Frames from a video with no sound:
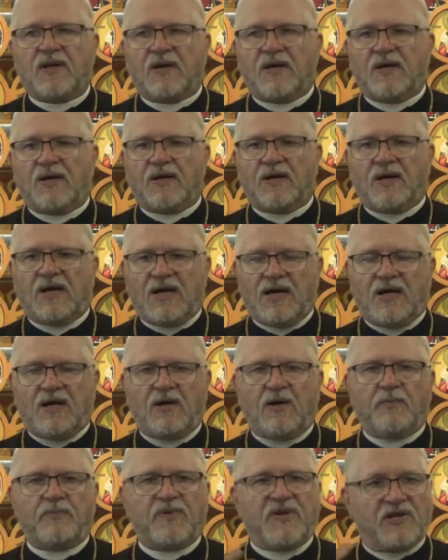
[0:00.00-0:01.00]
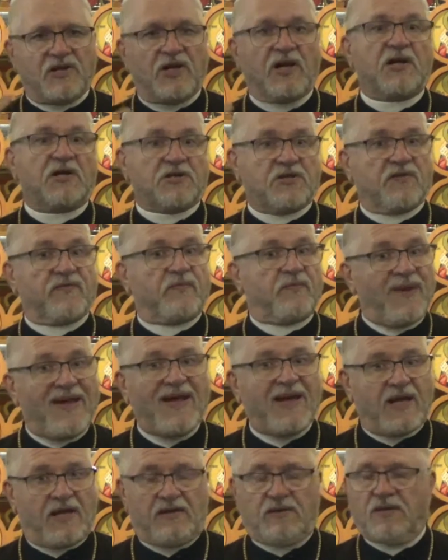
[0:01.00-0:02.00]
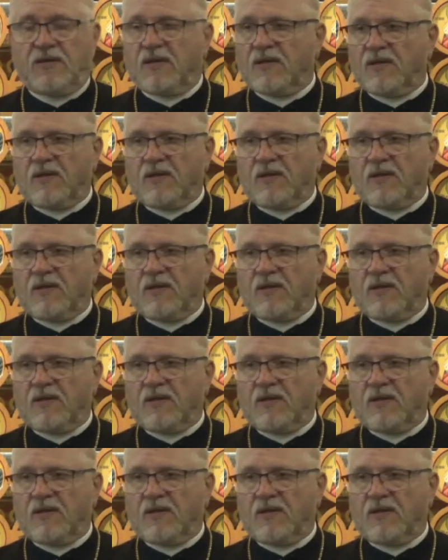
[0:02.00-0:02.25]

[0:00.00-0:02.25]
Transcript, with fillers: uh, how because of man.